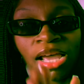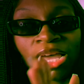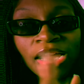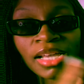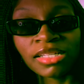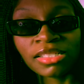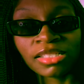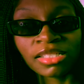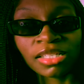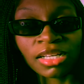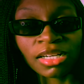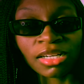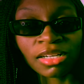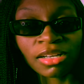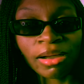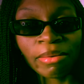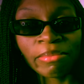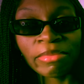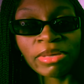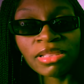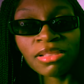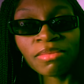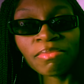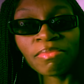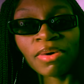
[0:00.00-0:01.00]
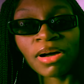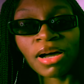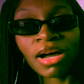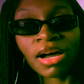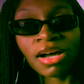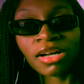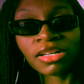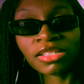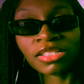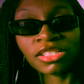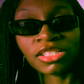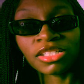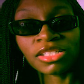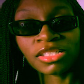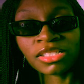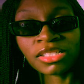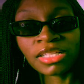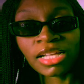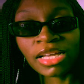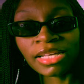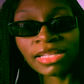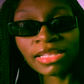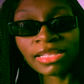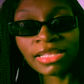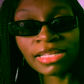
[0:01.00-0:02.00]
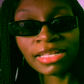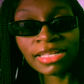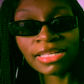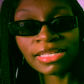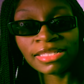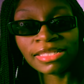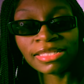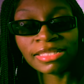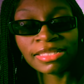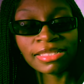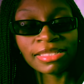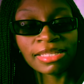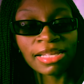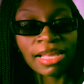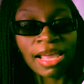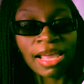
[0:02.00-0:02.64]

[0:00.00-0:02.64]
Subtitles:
It's gonna come in the box. It's just like this.